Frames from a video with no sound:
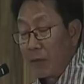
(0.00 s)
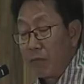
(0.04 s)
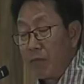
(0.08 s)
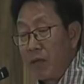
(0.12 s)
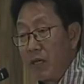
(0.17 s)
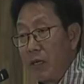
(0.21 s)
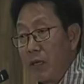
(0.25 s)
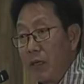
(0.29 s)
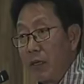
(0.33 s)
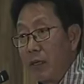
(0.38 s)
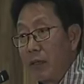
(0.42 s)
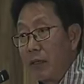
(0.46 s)

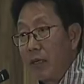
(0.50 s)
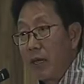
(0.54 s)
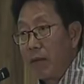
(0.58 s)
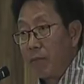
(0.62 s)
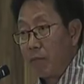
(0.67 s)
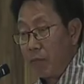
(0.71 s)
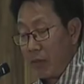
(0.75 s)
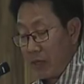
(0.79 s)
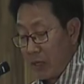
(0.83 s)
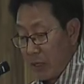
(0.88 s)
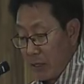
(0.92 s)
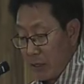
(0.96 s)
me then
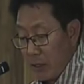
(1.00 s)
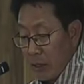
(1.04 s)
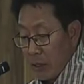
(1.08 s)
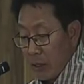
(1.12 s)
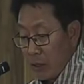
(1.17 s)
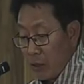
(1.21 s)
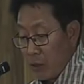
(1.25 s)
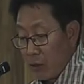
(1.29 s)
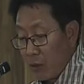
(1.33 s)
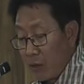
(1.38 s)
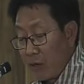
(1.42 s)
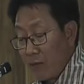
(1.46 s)
begin
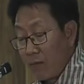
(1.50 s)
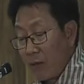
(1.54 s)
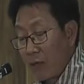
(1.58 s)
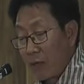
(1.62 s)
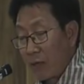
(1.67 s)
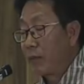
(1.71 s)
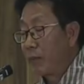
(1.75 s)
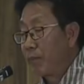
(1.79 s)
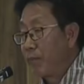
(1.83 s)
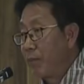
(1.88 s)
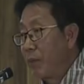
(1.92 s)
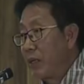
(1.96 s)
to give a
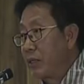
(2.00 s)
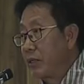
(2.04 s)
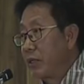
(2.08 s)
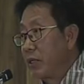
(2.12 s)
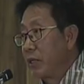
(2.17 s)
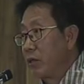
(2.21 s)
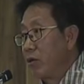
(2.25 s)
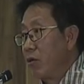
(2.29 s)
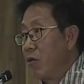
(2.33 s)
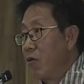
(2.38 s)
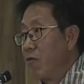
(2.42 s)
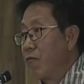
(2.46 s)

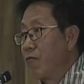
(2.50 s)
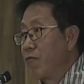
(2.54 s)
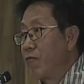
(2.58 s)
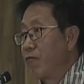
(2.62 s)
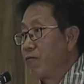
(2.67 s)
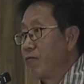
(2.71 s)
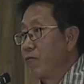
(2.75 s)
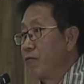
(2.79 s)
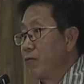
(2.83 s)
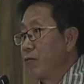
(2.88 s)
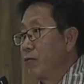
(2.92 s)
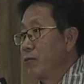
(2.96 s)
picture of
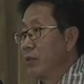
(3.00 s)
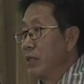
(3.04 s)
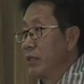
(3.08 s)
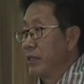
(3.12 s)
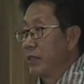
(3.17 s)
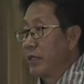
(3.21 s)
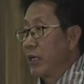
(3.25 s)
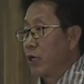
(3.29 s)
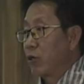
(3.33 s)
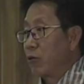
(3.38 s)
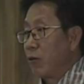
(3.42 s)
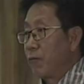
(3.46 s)
the
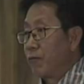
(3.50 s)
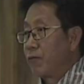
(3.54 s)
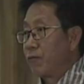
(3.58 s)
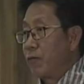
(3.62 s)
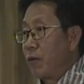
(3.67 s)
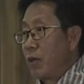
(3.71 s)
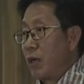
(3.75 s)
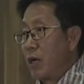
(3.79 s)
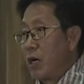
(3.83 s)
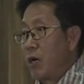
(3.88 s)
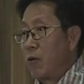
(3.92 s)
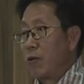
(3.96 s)
state of
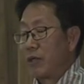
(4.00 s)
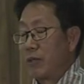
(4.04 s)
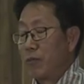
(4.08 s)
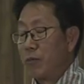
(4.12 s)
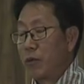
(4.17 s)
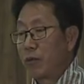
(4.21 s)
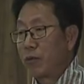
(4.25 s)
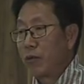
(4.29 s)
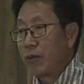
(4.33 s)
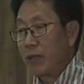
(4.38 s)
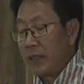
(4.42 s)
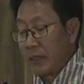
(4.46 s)
our
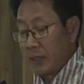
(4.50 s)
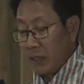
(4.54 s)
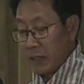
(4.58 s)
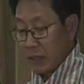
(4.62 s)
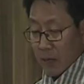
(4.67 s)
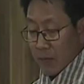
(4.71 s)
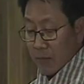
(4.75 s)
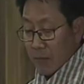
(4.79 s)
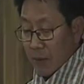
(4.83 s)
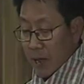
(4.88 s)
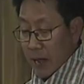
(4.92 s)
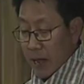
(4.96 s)
democracy
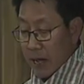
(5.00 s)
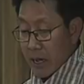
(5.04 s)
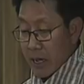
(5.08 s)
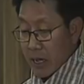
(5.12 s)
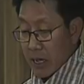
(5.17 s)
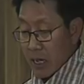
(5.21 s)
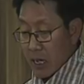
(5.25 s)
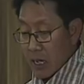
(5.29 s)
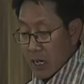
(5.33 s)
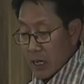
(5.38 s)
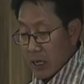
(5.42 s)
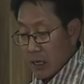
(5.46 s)
by
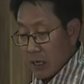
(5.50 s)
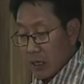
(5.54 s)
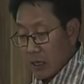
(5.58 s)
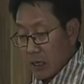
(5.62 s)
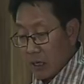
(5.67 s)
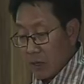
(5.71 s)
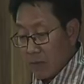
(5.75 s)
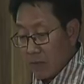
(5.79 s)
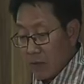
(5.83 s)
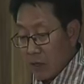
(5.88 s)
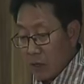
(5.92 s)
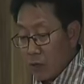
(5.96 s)

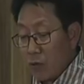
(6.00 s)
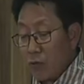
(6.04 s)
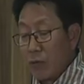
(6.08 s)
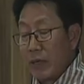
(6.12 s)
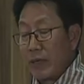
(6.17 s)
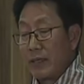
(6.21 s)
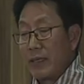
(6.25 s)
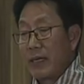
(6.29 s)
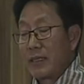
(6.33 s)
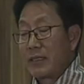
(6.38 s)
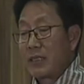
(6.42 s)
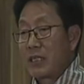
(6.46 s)
giving you
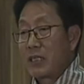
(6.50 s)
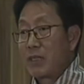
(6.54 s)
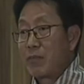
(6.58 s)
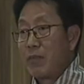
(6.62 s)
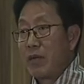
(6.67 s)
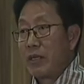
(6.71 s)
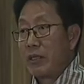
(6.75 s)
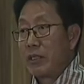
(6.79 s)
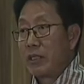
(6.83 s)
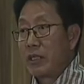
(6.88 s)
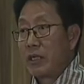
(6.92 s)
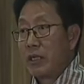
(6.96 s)
an
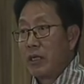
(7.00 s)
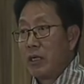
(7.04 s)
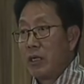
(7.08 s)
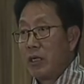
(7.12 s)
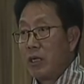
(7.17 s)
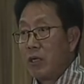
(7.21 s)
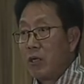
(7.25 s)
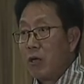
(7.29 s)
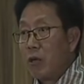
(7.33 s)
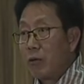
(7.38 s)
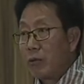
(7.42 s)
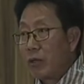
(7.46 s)
assessment
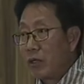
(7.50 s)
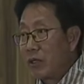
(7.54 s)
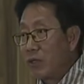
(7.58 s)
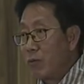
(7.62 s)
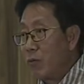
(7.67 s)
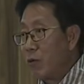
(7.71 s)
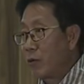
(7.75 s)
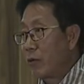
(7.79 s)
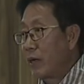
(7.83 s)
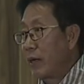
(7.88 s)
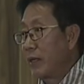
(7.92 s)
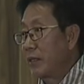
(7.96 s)
of the
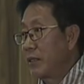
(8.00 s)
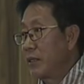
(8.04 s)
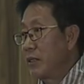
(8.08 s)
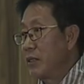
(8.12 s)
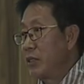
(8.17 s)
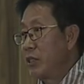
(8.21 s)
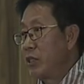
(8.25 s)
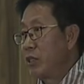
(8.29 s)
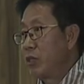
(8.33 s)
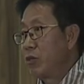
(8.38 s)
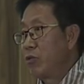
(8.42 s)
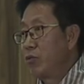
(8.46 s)
democratic
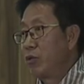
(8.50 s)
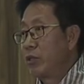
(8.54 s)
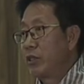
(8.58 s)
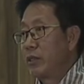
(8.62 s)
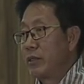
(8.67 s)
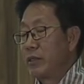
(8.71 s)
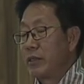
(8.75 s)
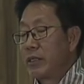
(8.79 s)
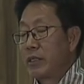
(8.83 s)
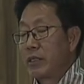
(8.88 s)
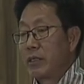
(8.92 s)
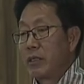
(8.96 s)

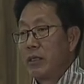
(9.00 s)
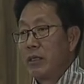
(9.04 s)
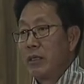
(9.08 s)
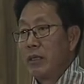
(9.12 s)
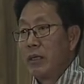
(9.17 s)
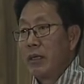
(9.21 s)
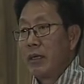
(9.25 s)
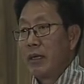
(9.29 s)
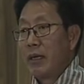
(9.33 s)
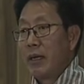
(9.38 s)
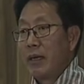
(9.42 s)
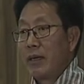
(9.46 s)
institutions
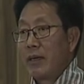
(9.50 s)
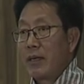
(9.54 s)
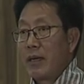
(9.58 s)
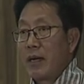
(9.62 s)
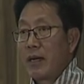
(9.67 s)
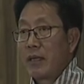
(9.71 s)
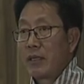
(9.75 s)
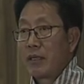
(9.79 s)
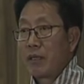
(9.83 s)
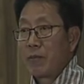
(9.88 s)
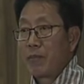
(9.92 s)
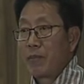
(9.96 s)
and
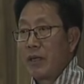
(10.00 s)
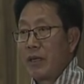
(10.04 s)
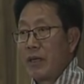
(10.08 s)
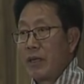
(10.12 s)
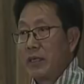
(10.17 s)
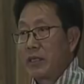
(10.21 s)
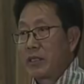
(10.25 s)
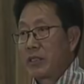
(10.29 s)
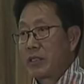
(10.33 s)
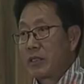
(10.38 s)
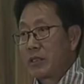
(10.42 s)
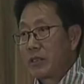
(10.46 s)
other
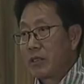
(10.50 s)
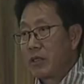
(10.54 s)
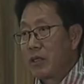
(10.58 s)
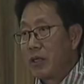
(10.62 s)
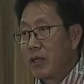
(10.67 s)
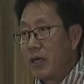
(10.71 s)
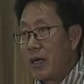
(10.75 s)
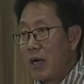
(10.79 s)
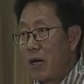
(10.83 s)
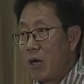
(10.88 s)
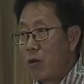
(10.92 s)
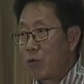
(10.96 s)
players
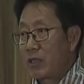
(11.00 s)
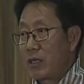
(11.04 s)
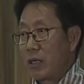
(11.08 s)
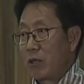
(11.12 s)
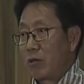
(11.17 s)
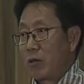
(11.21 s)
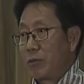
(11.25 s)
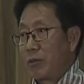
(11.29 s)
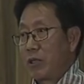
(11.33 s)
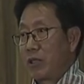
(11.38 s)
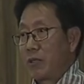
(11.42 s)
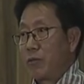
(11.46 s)
outside
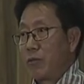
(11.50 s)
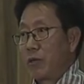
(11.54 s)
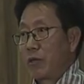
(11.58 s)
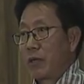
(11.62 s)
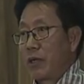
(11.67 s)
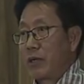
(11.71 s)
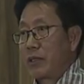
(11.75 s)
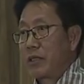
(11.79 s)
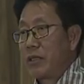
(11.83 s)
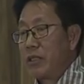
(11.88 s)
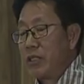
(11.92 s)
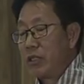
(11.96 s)
of the
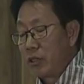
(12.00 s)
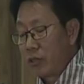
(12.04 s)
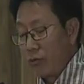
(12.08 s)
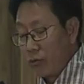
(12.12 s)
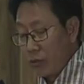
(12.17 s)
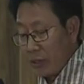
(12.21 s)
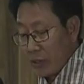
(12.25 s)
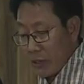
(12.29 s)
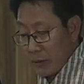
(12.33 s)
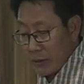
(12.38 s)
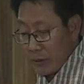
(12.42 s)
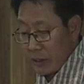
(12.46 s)
democratic
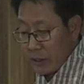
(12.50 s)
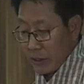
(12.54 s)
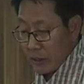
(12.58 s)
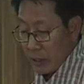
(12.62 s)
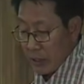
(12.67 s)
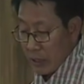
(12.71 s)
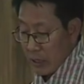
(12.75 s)
institutions,